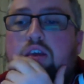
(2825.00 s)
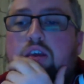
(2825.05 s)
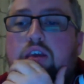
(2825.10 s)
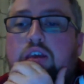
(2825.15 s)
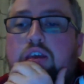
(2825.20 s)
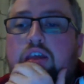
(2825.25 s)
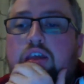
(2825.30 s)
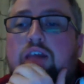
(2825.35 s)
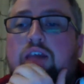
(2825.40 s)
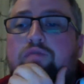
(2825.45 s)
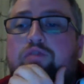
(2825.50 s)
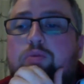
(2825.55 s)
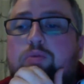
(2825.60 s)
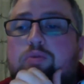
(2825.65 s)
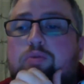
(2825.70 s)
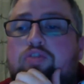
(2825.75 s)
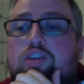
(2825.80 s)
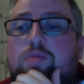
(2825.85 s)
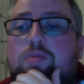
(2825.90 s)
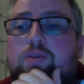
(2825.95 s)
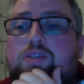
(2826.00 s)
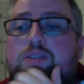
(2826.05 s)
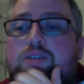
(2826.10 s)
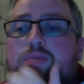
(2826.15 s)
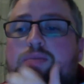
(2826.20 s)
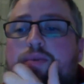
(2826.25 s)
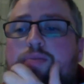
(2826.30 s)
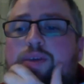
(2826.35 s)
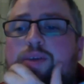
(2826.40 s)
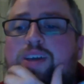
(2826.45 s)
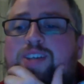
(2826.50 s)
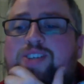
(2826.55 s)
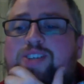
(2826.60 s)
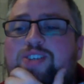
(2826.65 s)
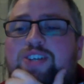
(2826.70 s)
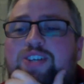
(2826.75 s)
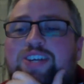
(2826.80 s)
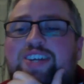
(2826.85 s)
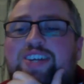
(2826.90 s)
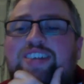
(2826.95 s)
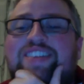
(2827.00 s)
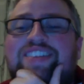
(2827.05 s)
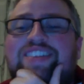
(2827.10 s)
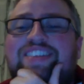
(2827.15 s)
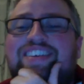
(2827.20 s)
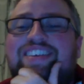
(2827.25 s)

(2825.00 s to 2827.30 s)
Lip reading: I'm from a tree because I'm a pigeon.